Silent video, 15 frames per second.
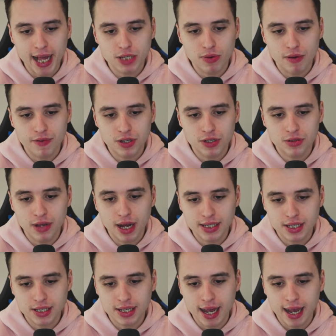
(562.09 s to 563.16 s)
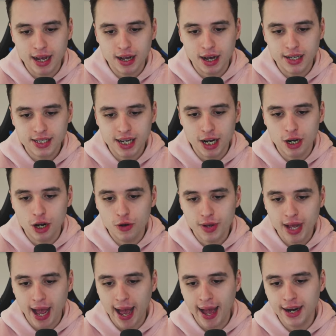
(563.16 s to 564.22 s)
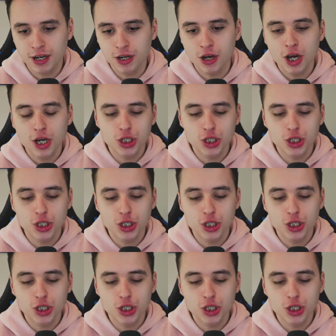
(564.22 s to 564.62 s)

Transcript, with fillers: It's whether, as I say, Caicedo can